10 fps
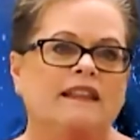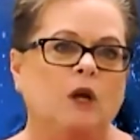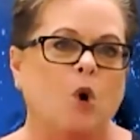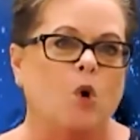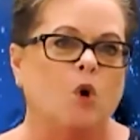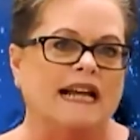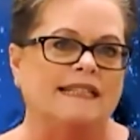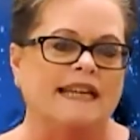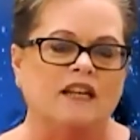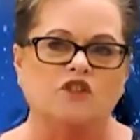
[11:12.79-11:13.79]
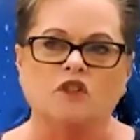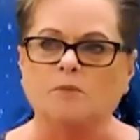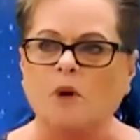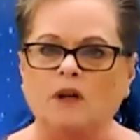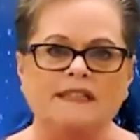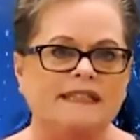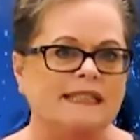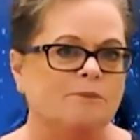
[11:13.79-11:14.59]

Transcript: the organizational policies,